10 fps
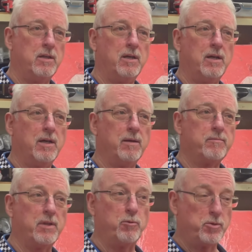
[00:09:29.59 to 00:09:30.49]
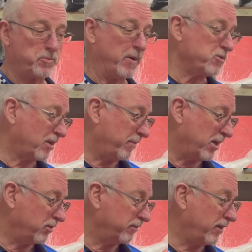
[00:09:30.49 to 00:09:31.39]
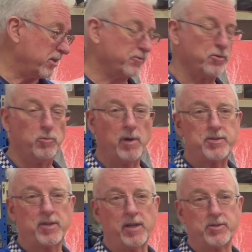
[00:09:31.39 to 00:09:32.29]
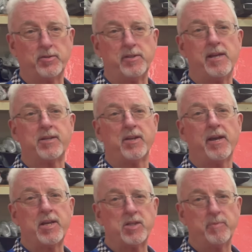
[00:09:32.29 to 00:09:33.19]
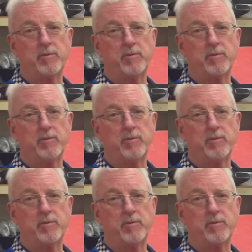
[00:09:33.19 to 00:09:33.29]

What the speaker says: they were supposed to come out on the Phase 4 race cars on the XAs,